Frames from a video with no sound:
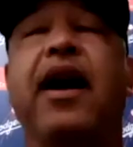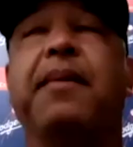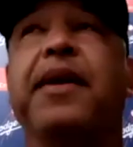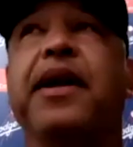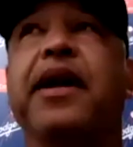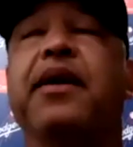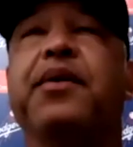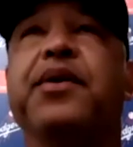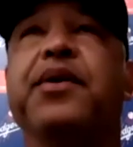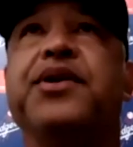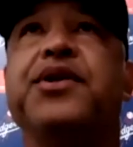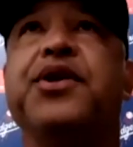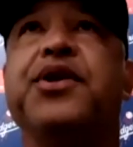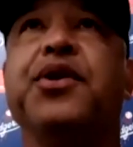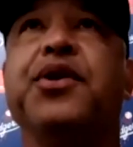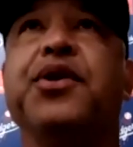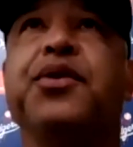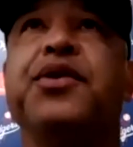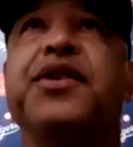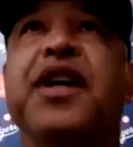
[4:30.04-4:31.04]
mean, it was
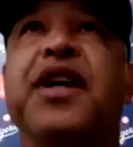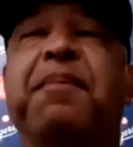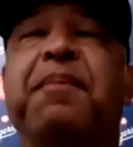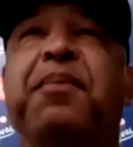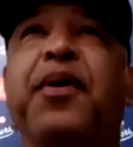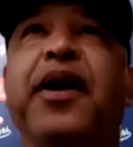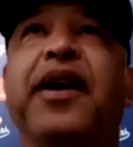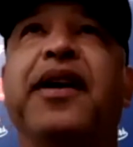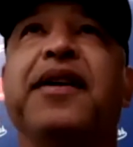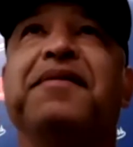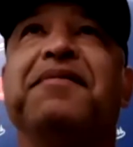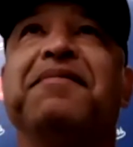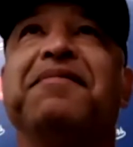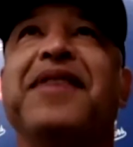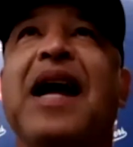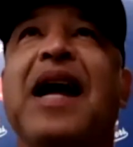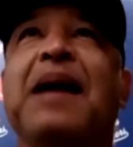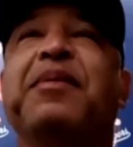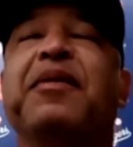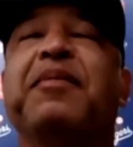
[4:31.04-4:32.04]
two separate
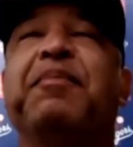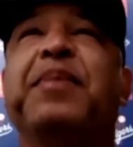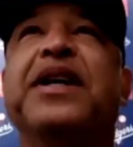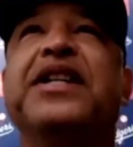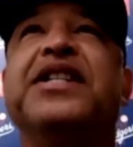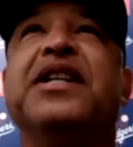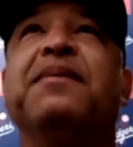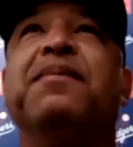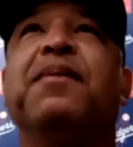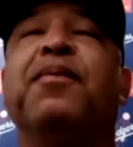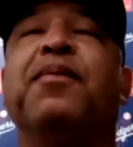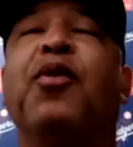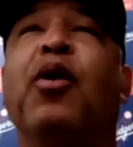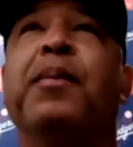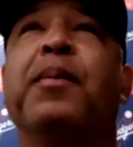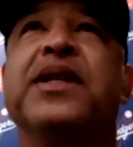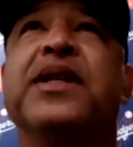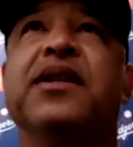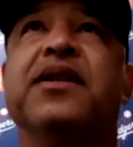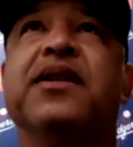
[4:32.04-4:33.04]
type of pitching
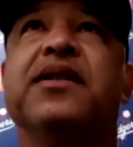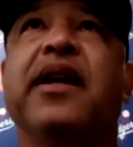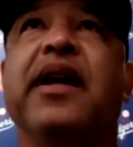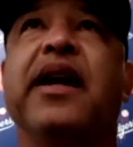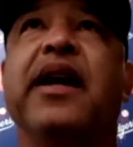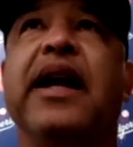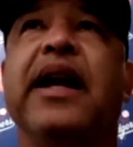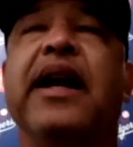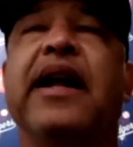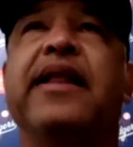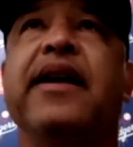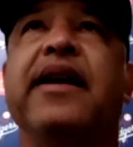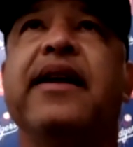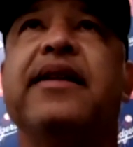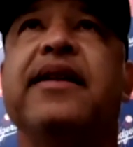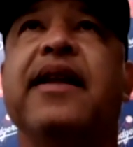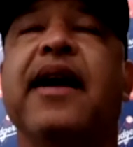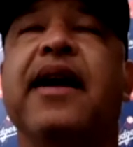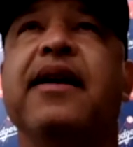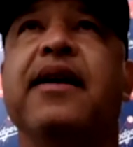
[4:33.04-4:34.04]
performances. And, and I think
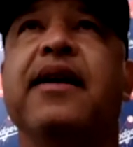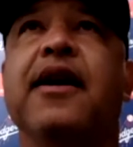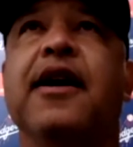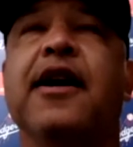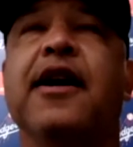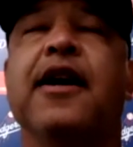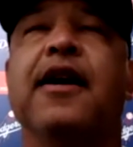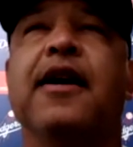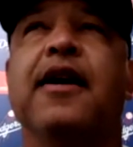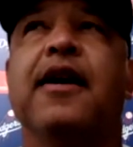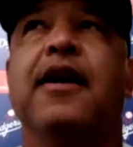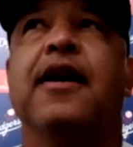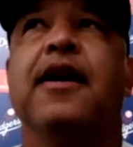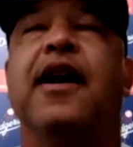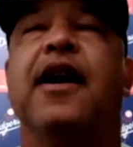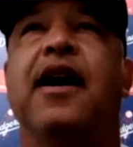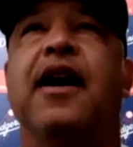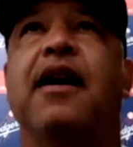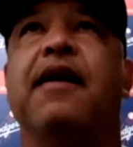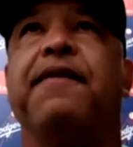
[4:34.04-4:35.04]
that
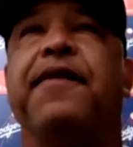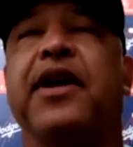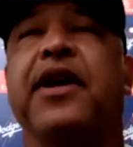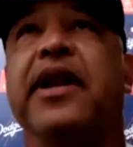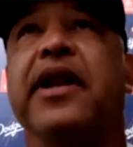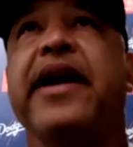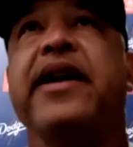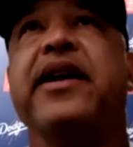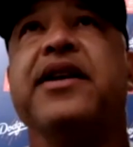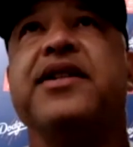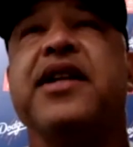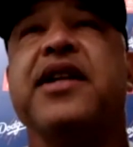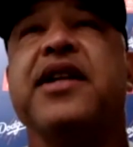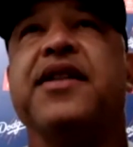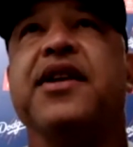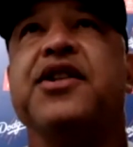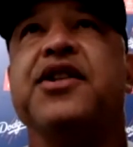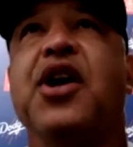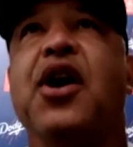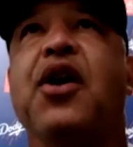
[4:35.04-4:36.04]
uh, for Clayton to set
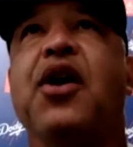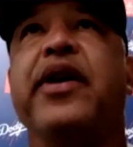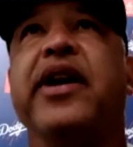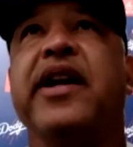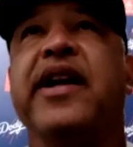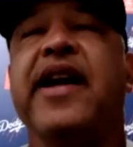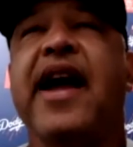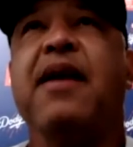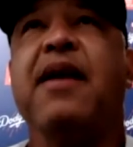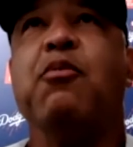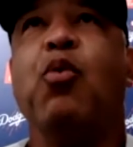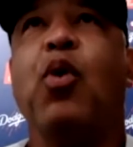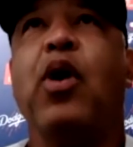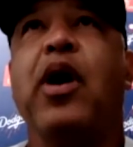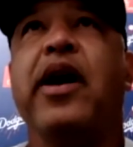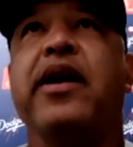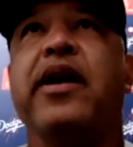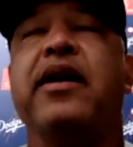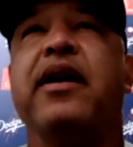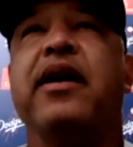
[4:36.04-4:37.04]
the tone in game
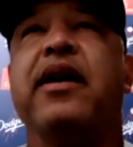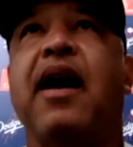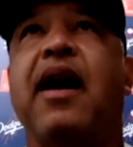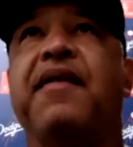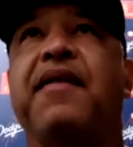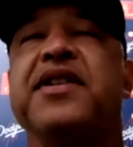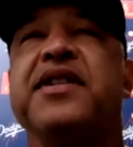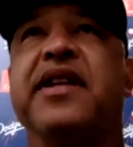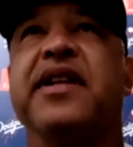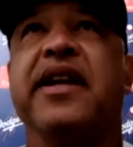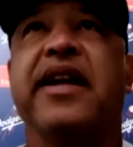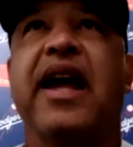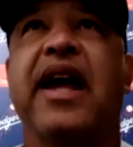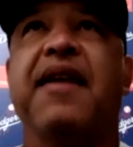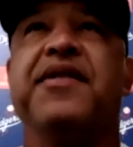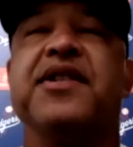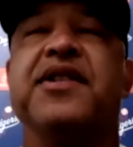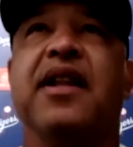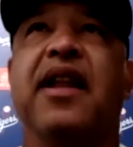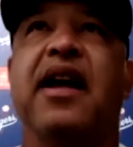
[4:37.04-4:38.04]
one, obviously
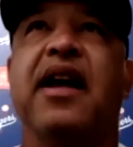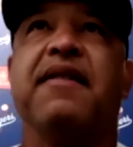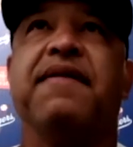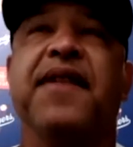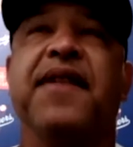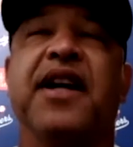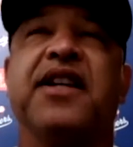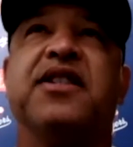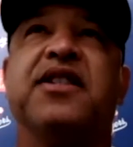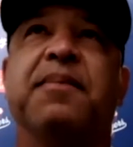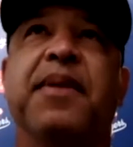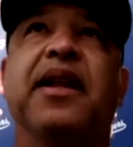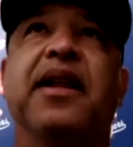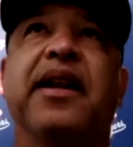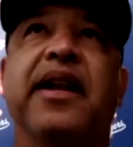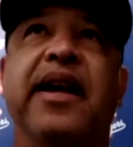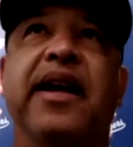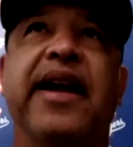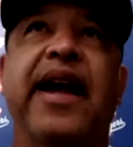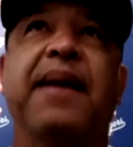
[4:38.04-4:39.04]
gave us a lot of
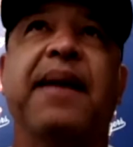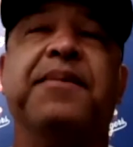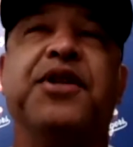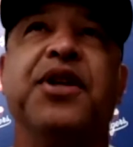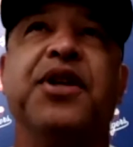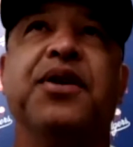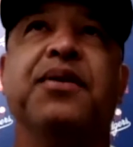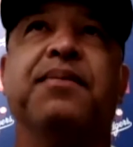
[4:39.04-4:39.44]
flexibility in game two.